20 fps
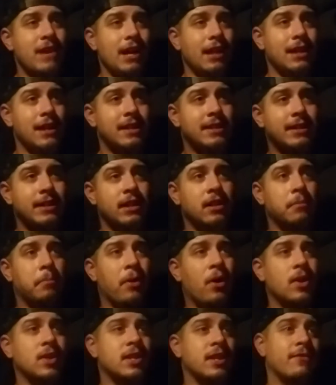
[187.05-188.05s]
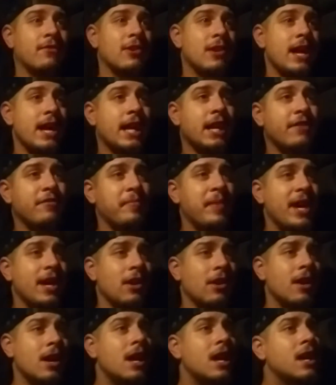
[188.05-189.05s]
that lesson in a positive or negative
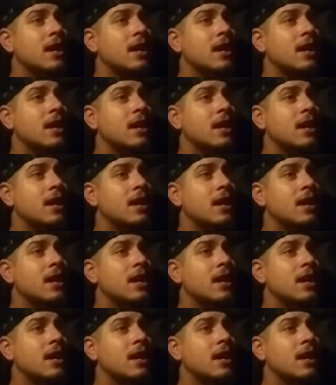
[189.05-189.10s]
manner.